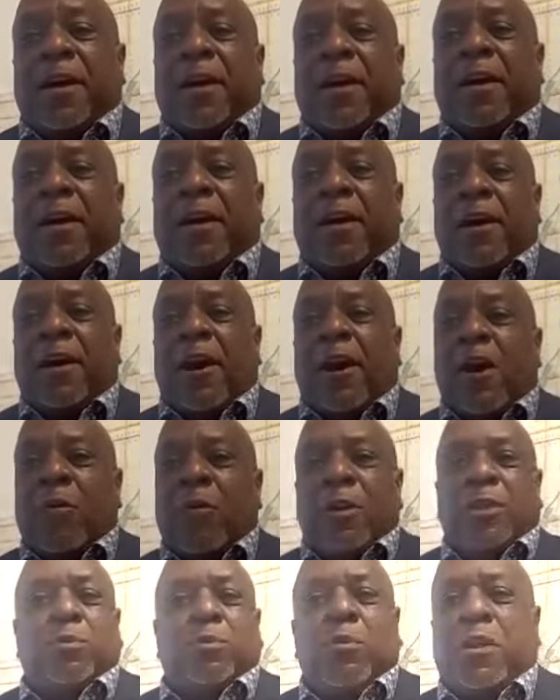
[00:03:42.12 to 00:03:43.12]
Uh,
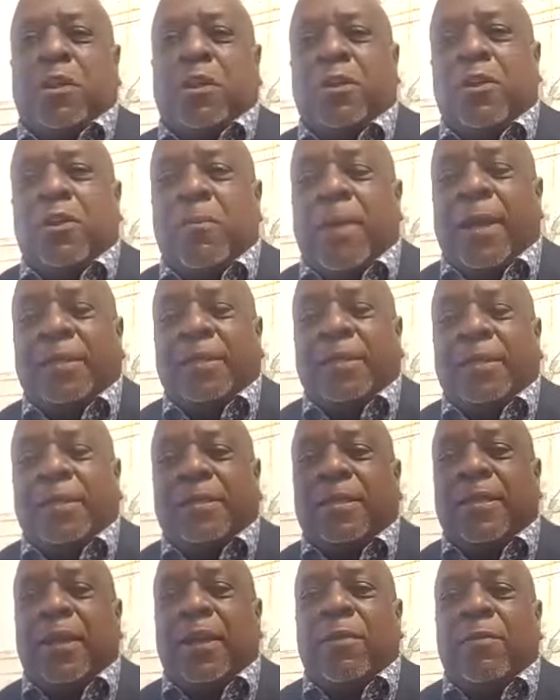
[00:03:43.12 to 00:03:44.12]
always wanted to go back to
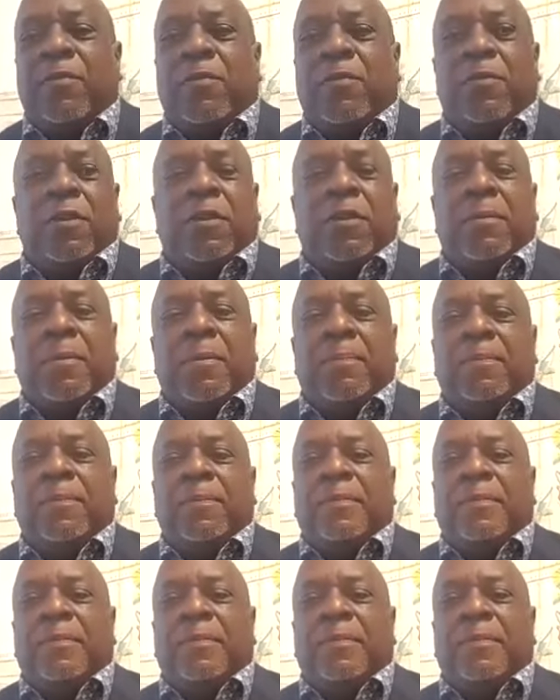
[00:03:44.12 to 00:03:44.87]
California.